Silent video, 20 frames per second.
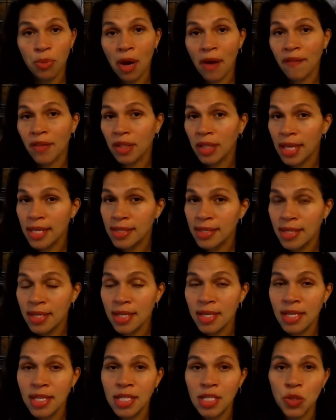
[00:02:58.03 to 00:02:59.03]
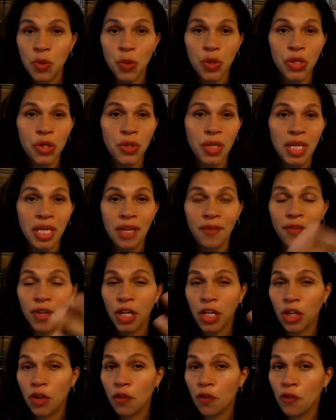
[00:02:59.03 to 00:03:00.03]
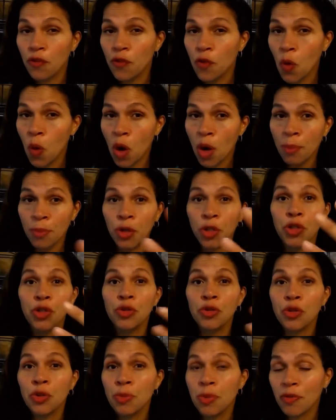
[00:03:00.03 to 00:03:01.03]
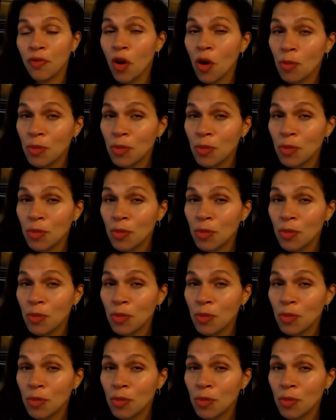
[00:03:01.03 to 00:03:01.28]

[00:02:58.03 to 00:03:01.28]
private lessons, or you can even form a group